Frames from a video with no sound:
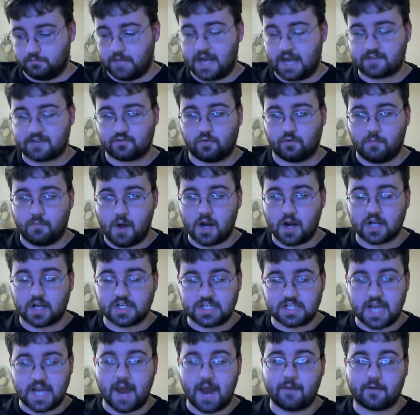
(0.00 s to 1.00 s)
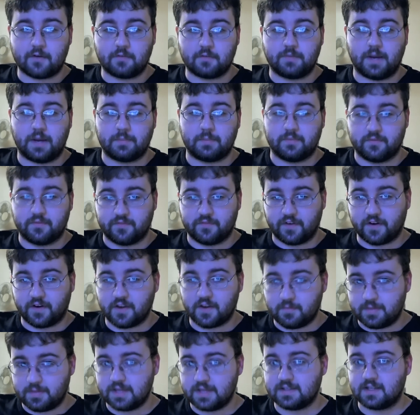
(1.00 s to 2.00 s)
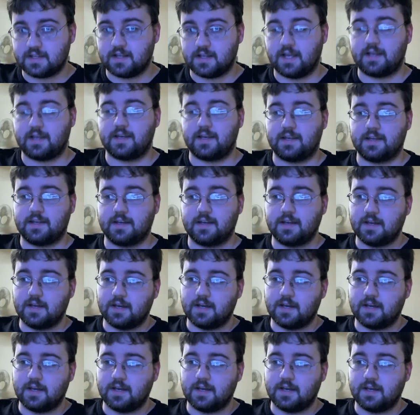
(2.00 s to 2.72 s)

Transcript: actual manga chapter, but I've been very busy lately.